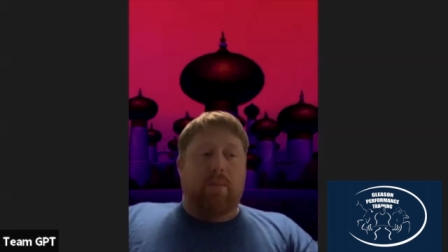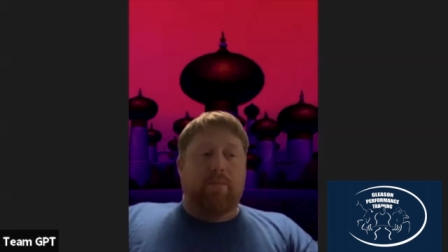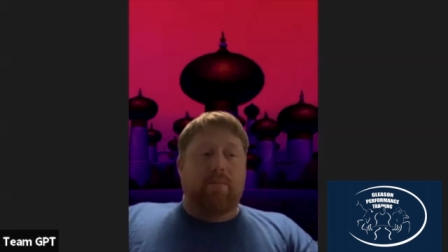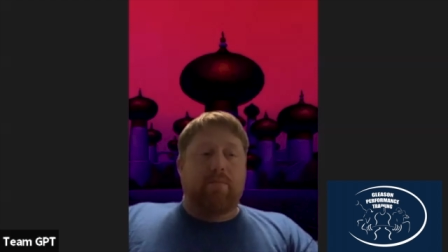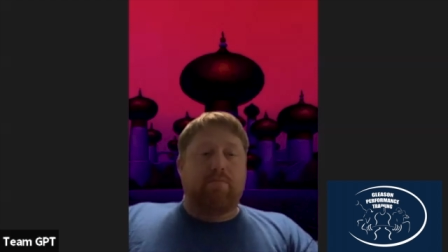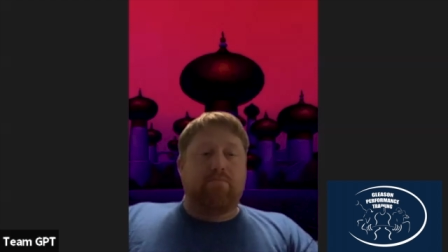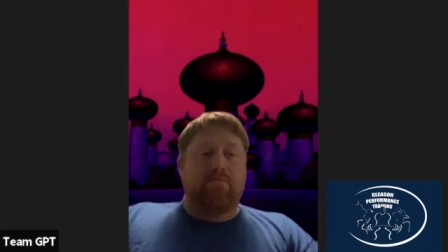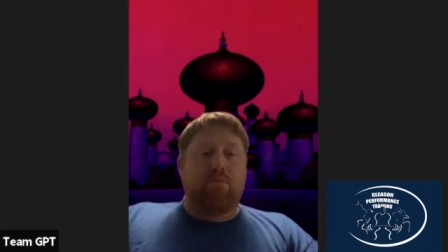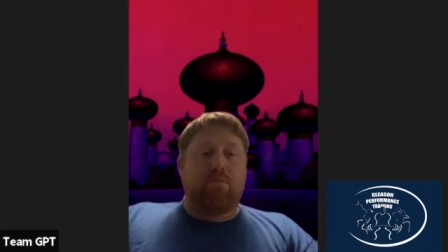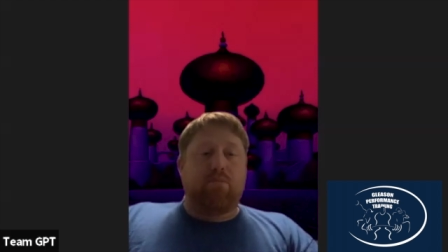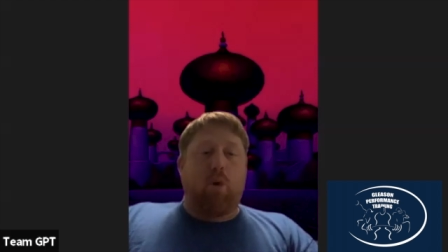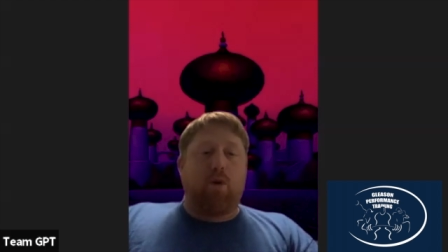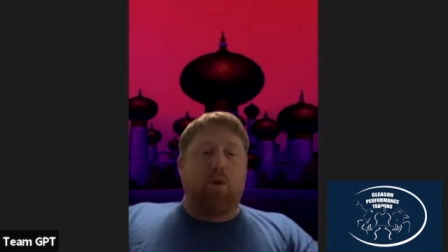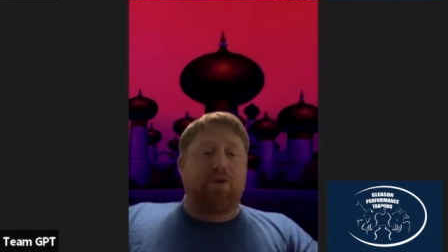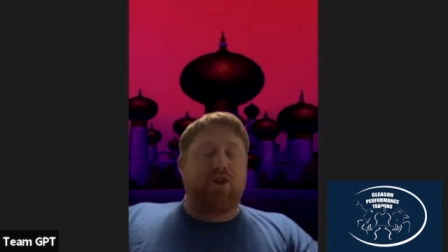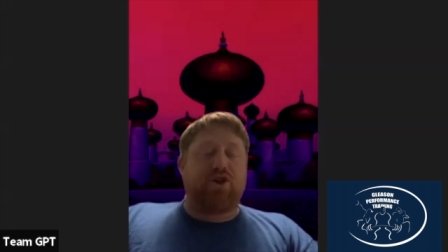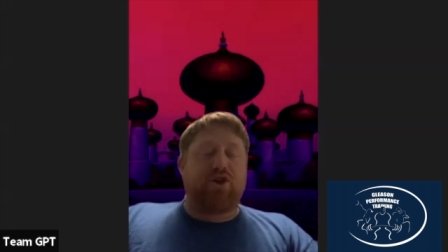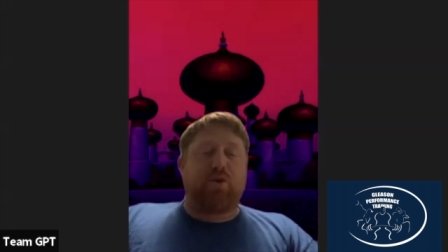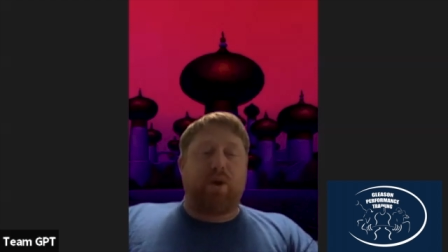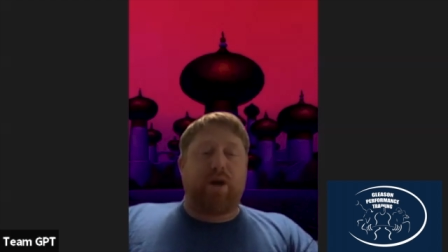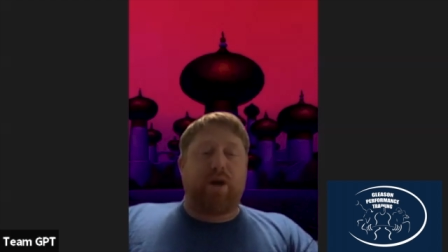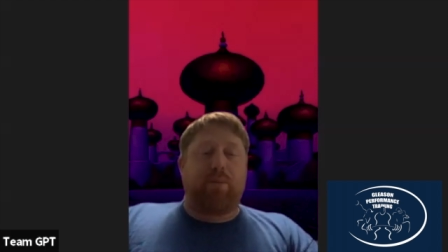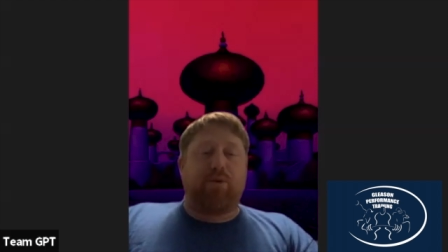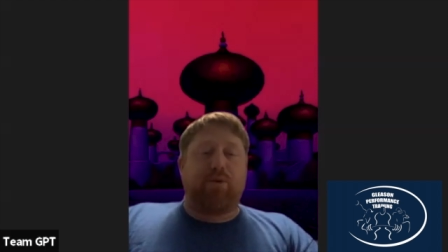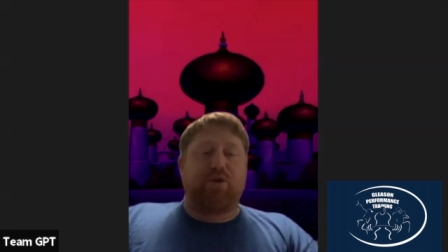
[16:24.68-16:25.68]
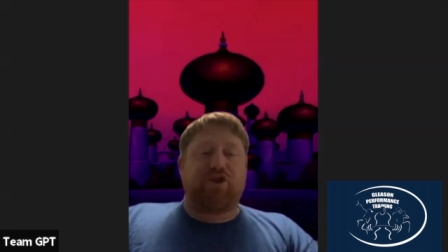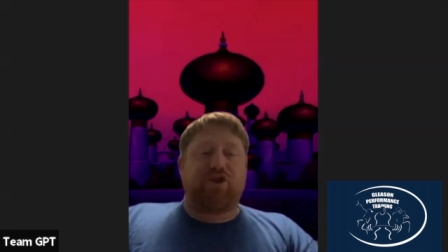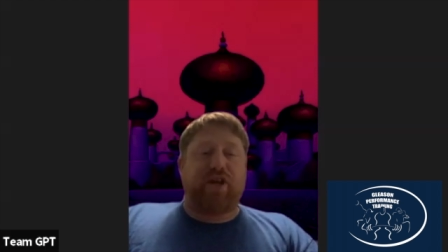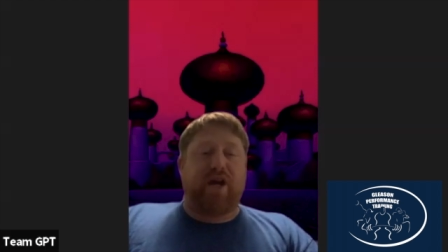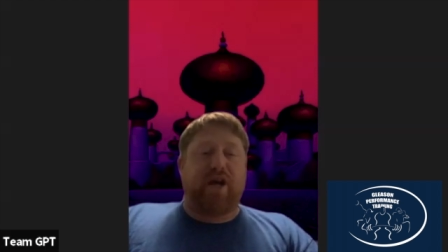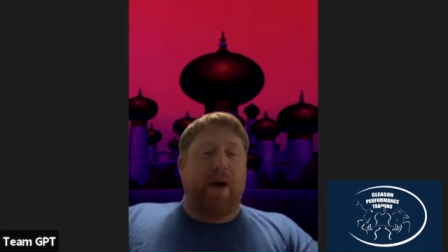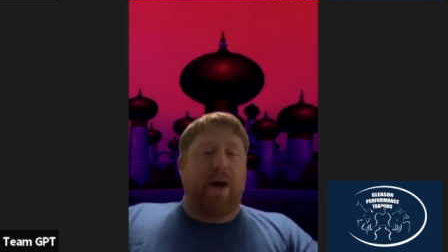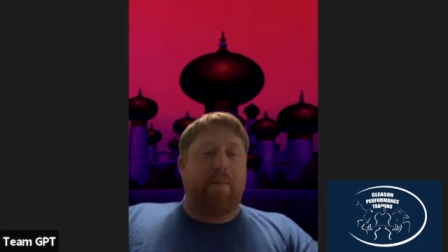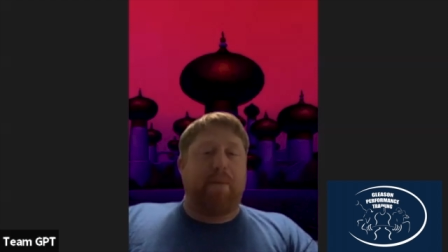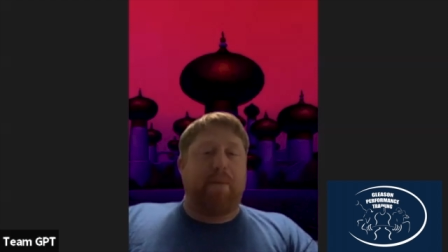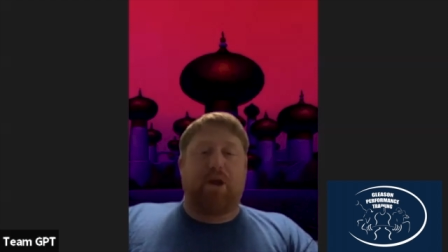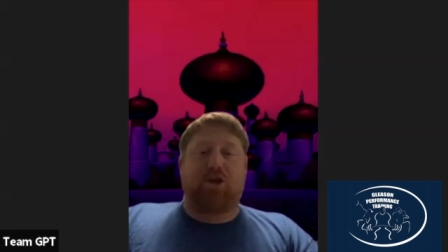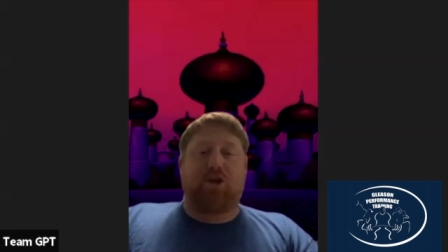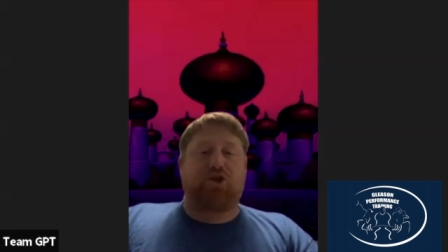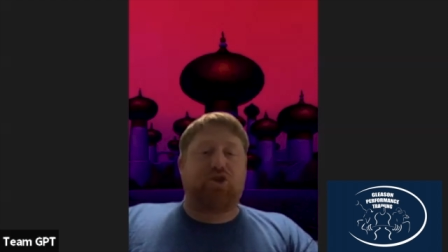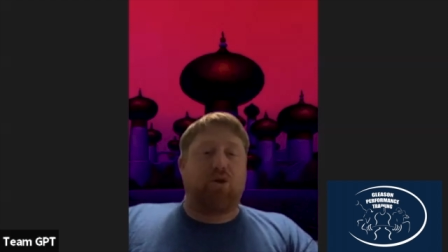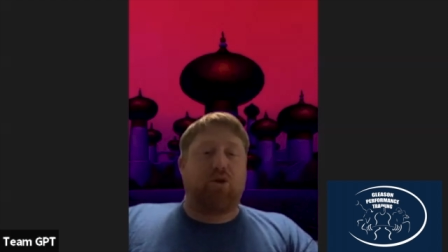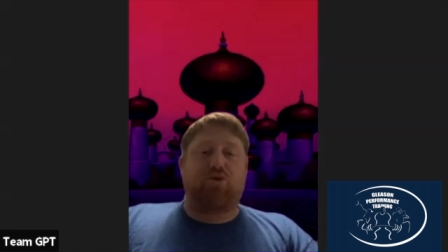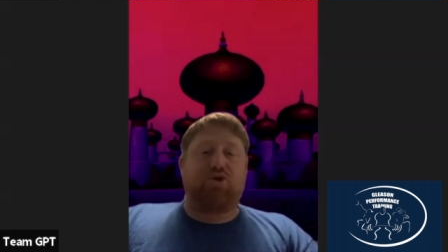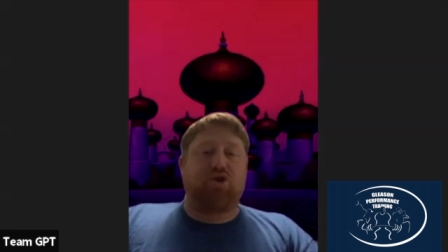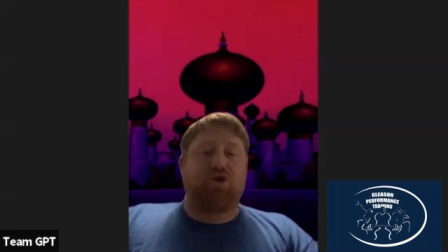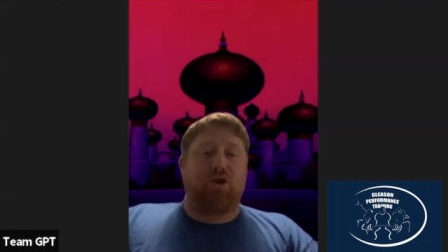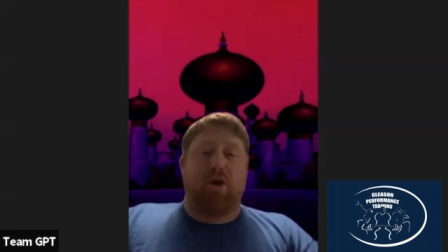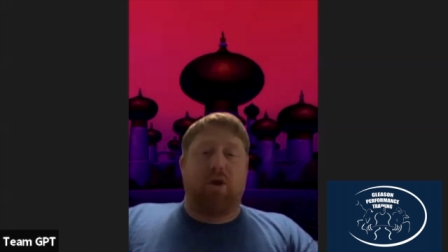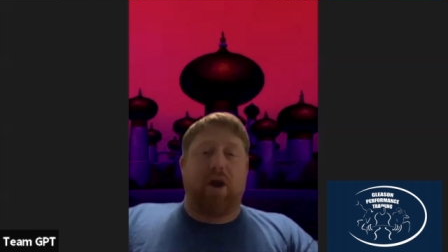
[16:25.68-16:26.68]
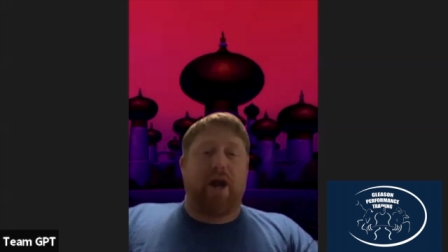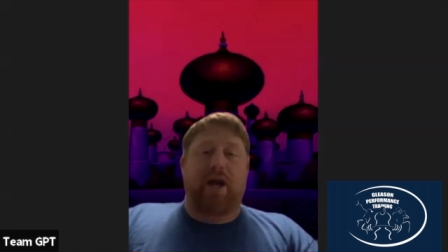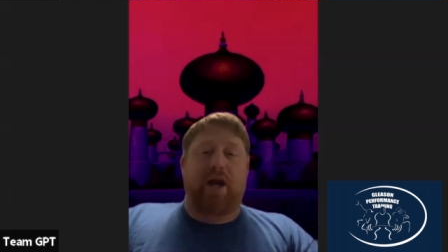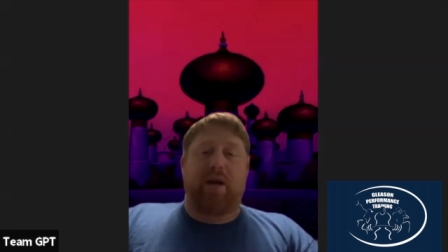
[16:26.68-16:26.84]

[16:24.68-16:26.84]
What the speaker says: More than 20%, I'm not so sure I